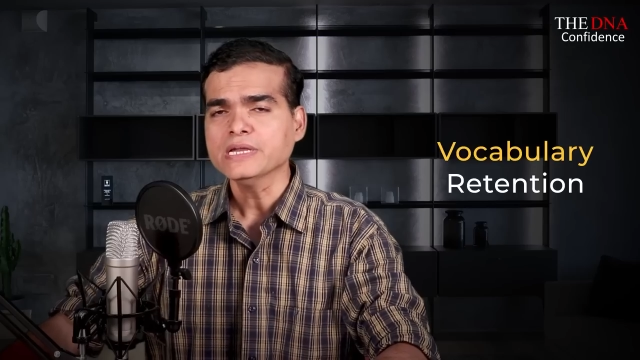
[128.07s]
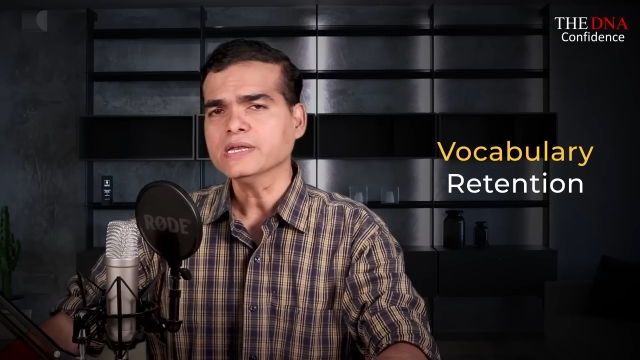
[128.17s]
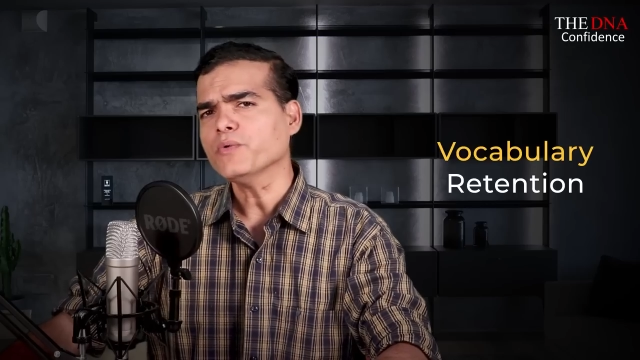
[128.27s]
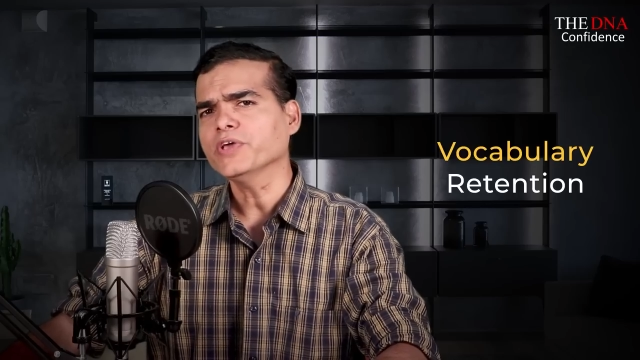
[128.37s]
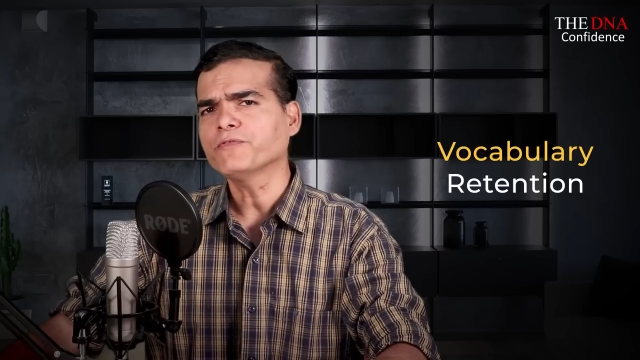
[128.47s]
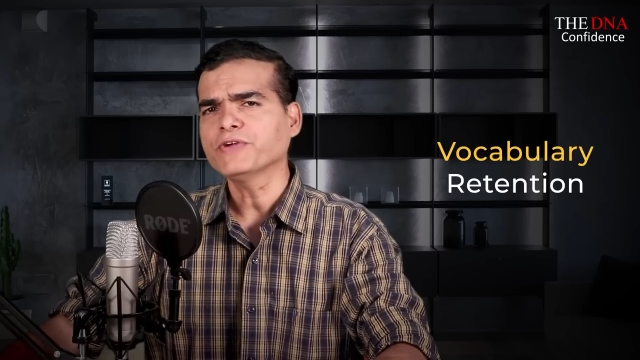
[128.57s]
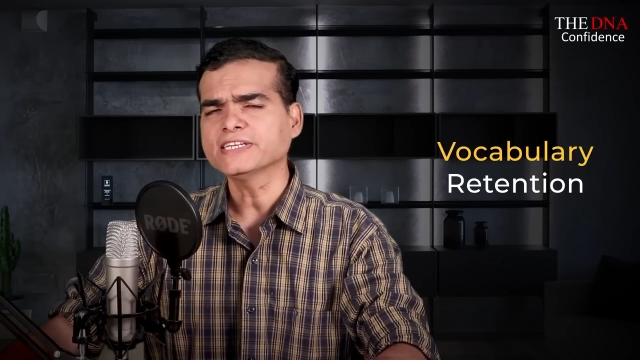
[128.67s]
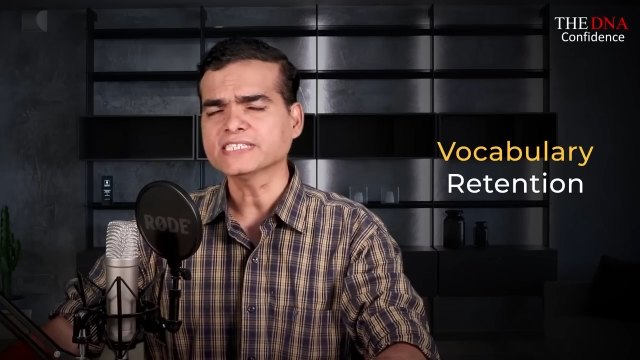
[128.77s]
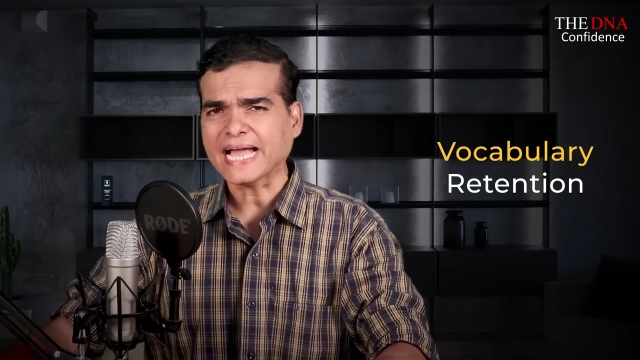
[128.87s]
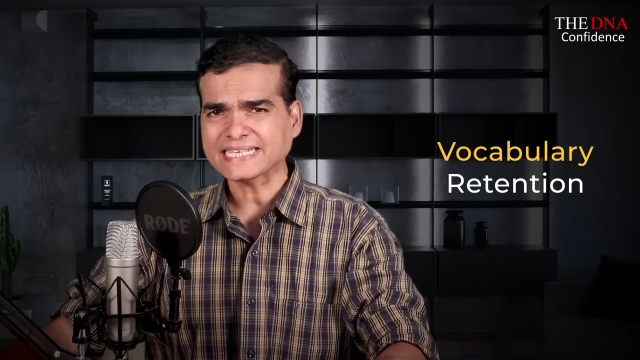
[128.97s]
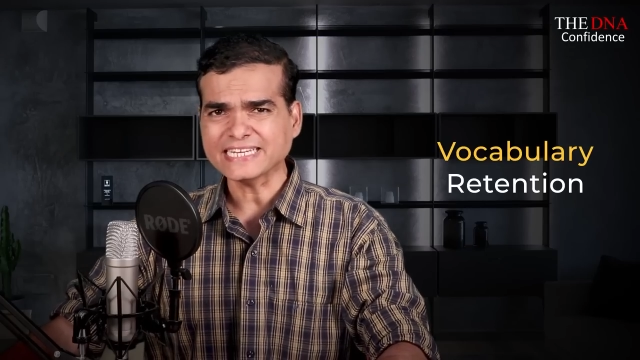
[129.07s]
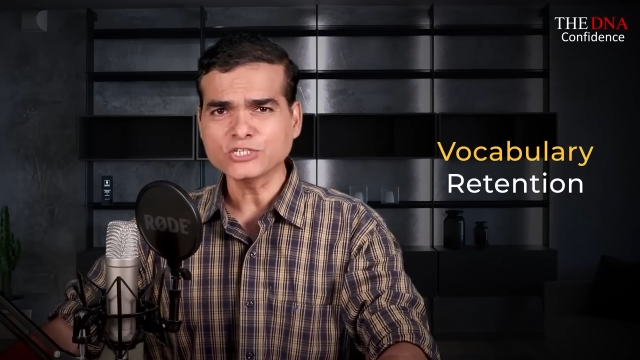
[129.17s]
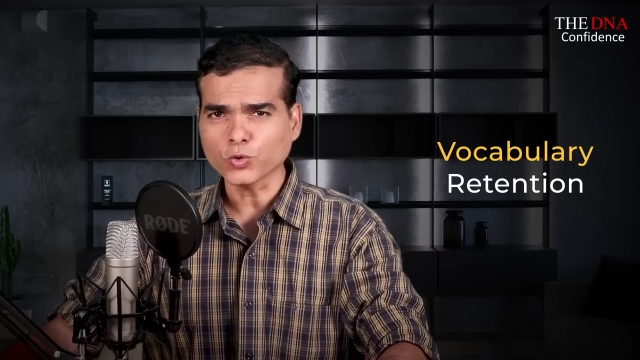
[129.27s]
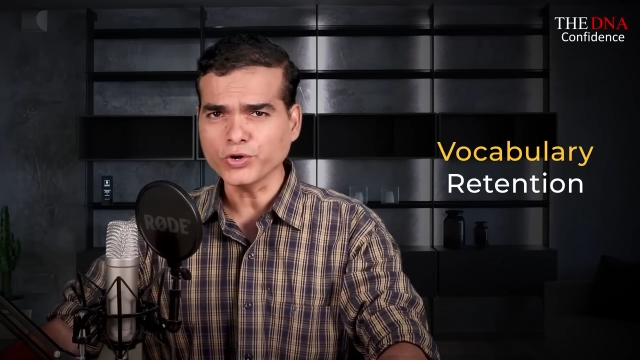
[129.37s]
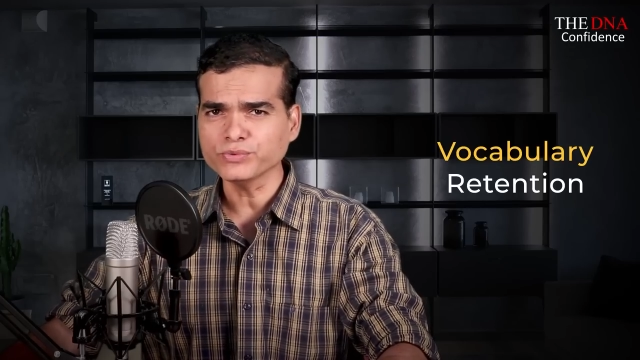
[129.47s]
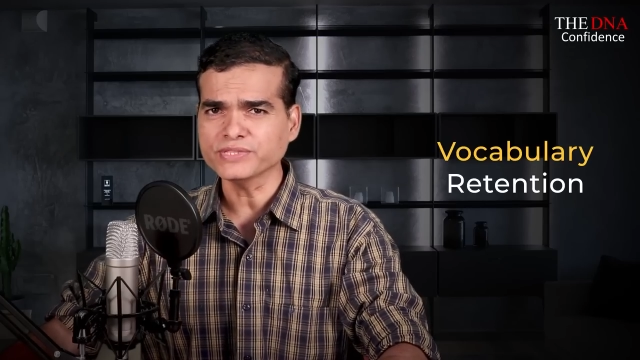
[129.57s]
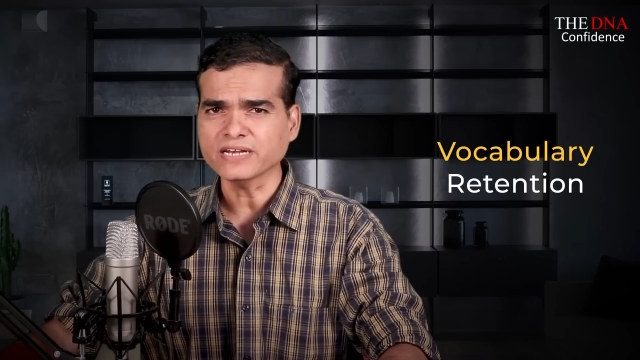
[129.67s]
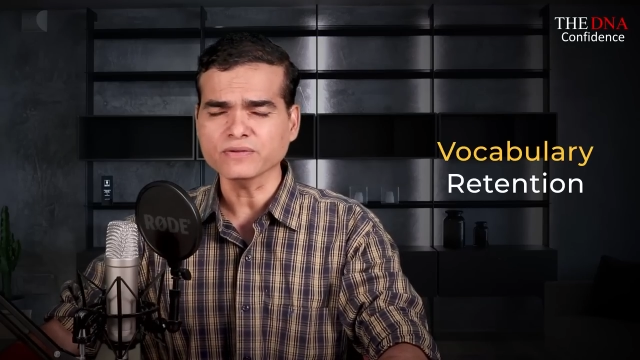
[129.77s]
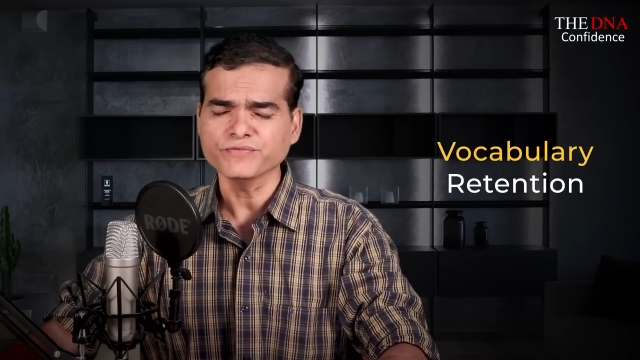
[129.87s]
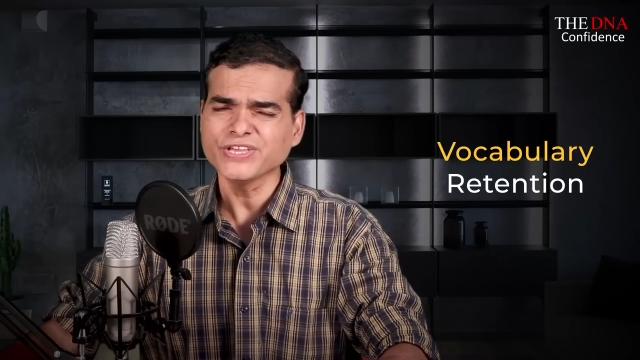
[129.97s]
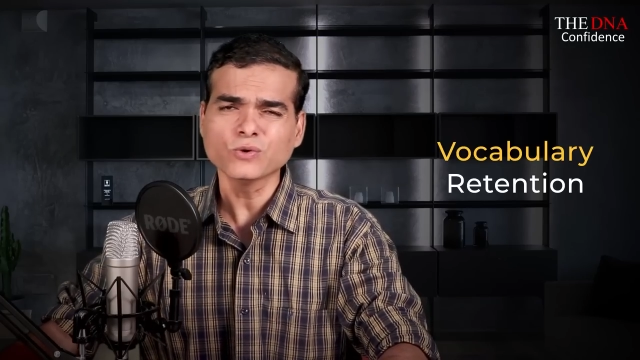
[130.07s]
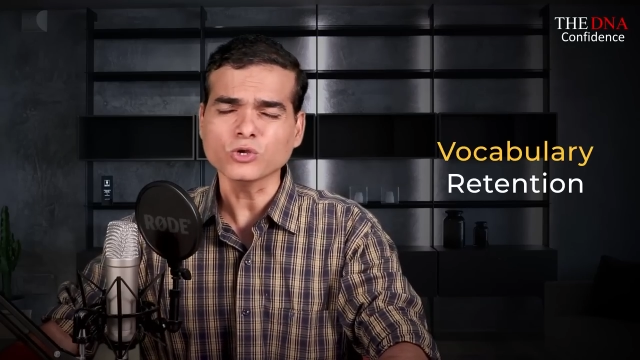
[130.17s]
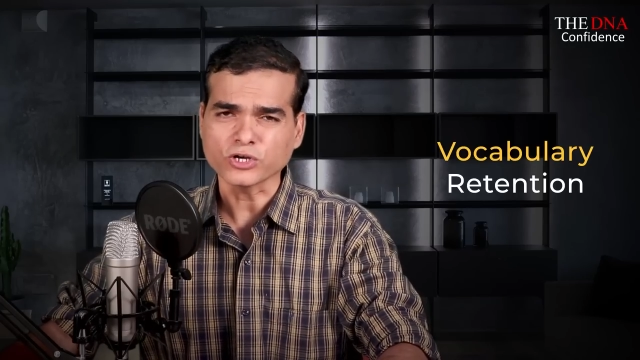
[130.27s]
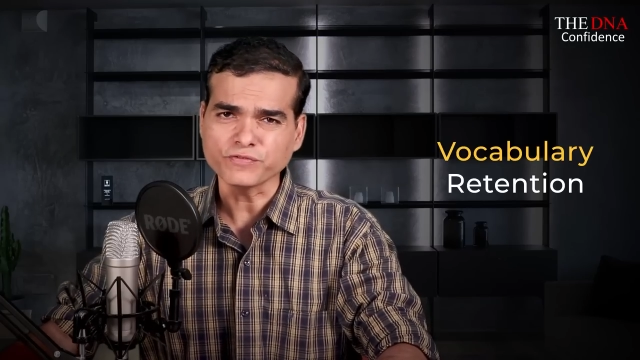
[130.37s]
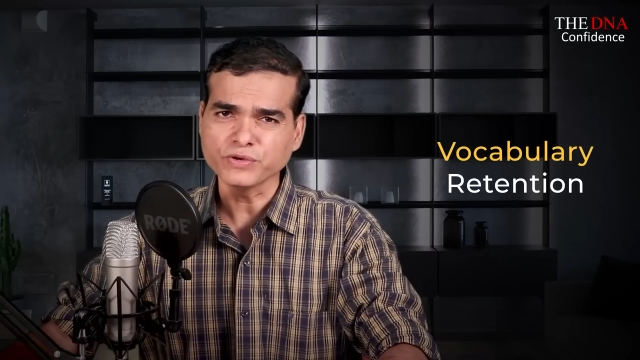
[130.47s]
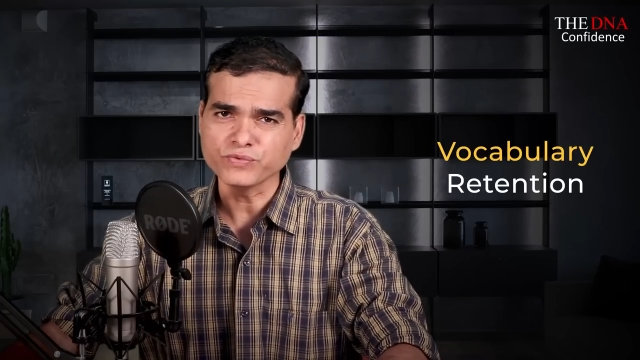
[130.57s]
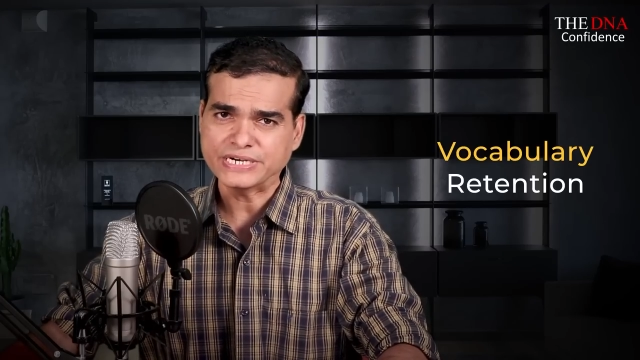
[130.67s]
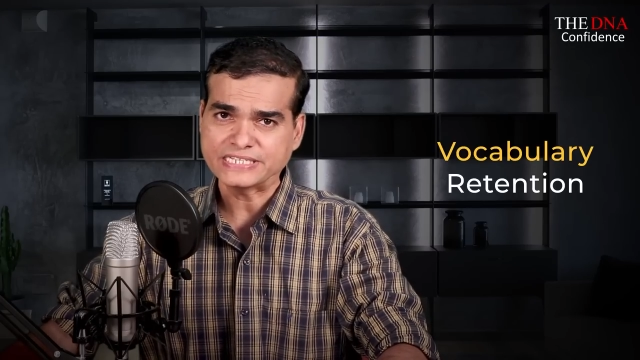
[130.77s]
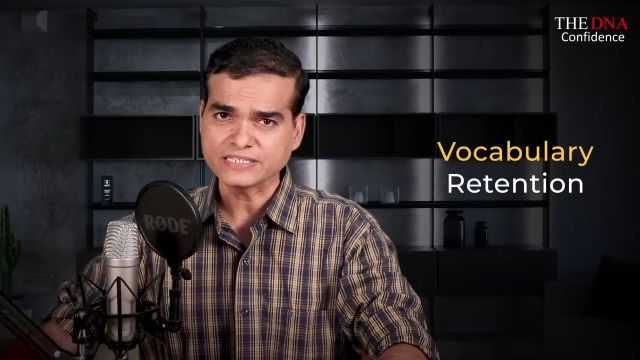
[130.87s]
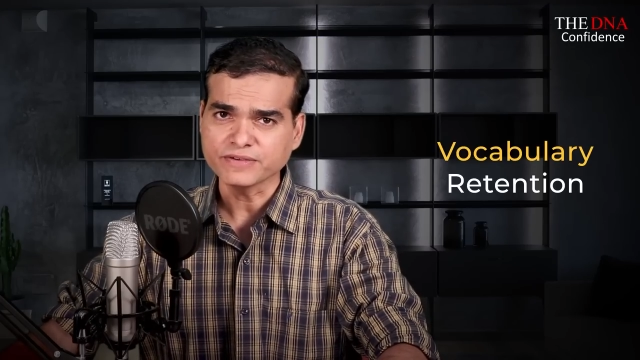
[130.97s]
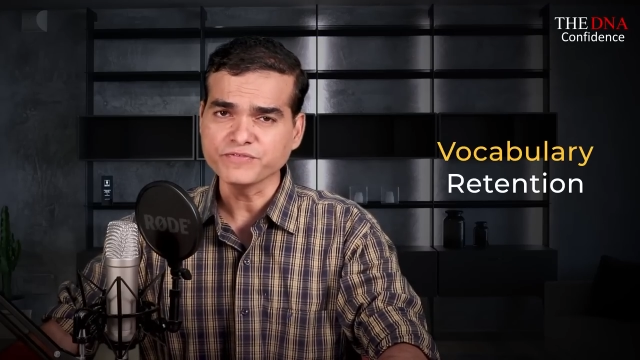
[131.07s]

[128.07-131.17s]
Now dear friends, as I told you that we know a lot of the words,